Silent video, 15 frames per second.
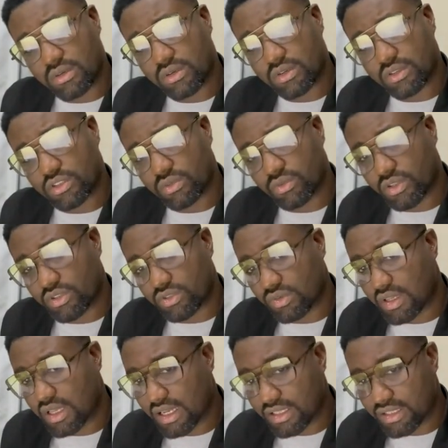you want to
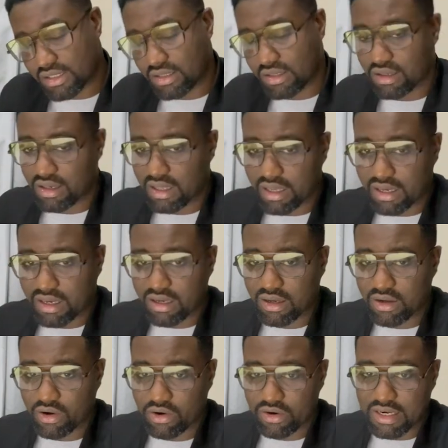get like
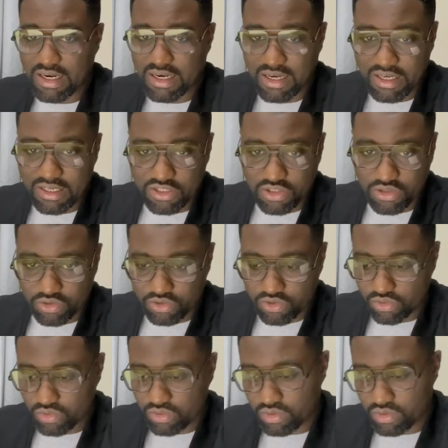ordered list or so.